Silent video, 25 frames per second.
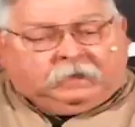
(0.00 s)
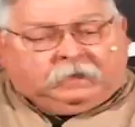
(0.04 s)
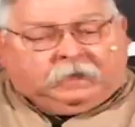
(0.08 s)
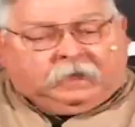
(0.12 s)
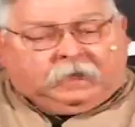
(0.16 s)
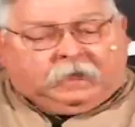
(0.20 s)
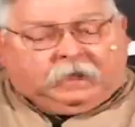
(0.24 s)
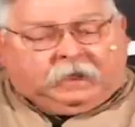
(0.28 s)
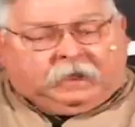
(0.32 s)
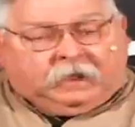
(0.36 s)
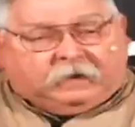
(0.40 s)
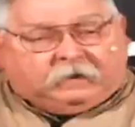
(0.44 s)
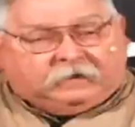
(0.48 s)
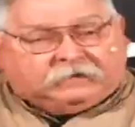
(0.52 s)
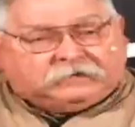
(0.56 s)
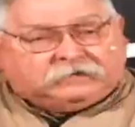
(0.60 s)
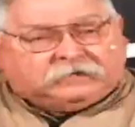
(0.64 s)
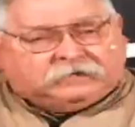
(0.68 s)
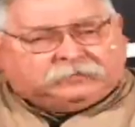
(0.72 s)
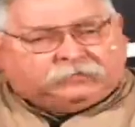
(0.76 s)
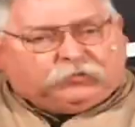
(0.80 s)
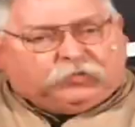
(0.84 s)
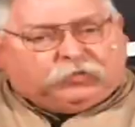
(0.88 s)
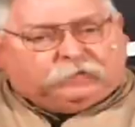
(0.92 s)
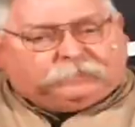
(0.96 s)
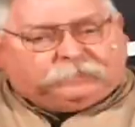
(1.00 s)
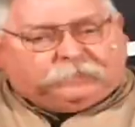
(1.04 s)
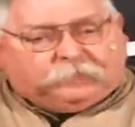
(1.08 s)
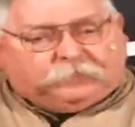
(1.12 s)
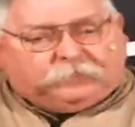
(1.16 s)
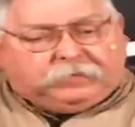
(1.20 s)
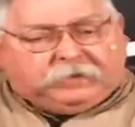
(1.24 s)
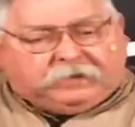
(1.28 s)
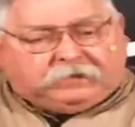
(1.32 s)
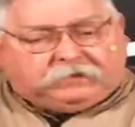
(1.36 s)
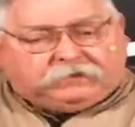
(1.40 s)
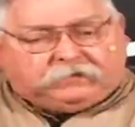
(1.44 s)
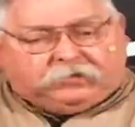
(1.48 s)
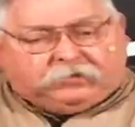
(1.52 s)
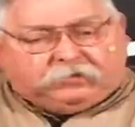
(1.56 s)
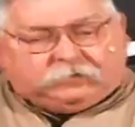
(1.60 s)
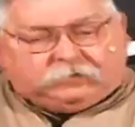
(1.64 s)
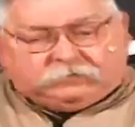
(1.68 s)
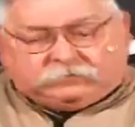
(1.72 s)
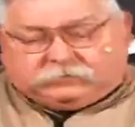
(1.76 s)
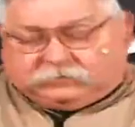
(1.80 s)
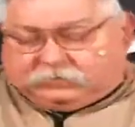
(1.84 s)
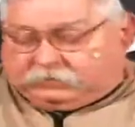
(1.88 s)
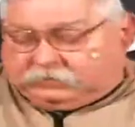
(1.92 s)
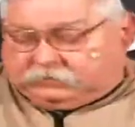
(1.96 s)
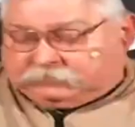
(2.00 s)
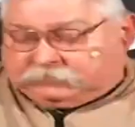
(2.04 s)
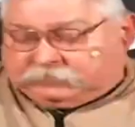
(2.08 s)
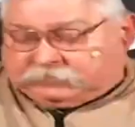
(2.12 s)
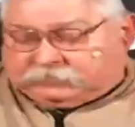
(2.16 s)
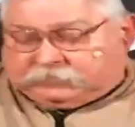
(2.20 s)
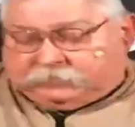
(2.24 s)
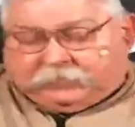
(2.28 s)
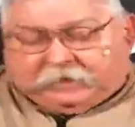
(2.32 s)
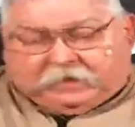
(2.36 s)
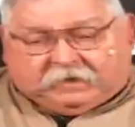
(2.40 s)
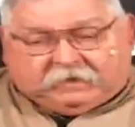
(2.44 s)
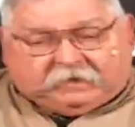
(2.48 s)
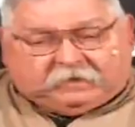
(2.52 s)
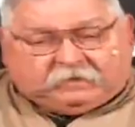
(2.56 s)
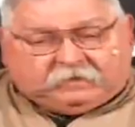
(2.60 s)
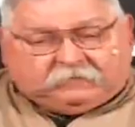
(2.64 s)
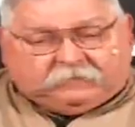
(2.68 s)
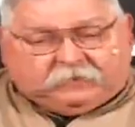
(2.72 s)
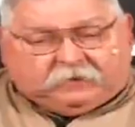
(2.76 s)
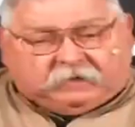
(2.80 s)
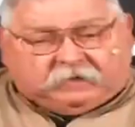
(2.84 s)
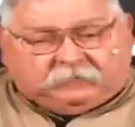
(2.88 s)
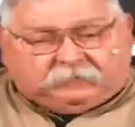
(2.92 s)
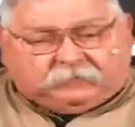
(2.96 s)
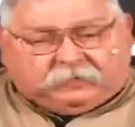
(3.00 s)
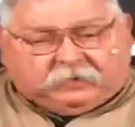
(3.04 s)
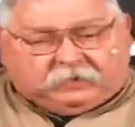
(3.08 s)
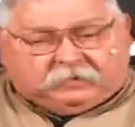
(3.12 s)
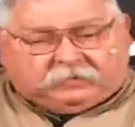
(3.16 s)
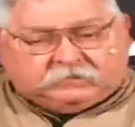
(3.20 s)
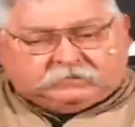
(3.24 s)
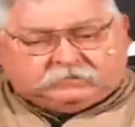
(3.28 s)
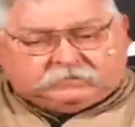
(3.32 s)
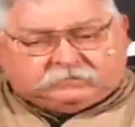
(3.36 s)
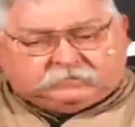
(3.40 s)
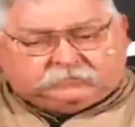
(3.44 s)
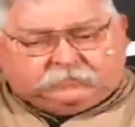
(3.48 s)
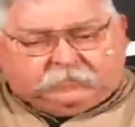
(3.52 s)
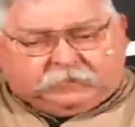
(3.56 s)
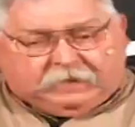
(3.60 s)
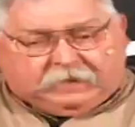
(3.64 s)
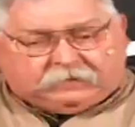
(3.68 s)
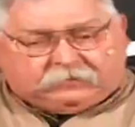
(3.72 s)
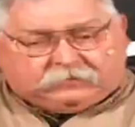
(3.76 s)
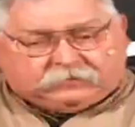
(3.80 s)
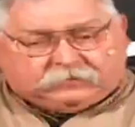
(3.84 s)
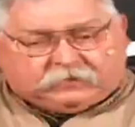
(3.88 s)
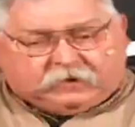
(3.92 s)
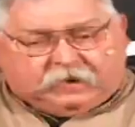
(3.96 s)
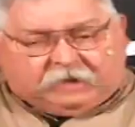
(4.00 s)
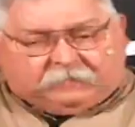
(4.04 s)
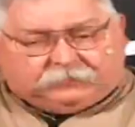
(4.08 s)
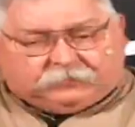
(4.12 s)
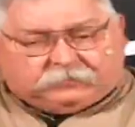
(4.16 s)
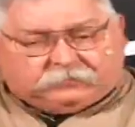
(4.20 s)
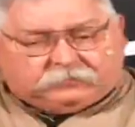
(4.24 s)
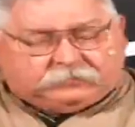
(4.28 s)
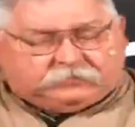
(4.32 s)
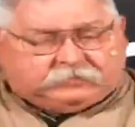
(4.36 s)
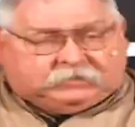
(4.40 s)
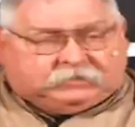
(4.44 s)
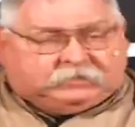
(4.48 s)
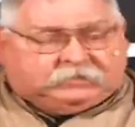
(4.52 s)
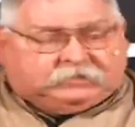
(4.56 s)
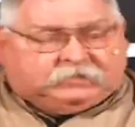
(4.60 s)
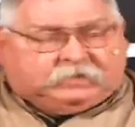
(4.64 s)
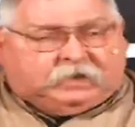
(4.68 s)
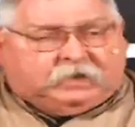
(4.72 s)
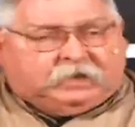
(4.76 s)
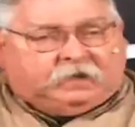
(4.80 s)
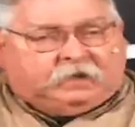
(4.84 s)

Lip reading: and this is more for pin turners than just about anybody, pins, bottle stoppers, and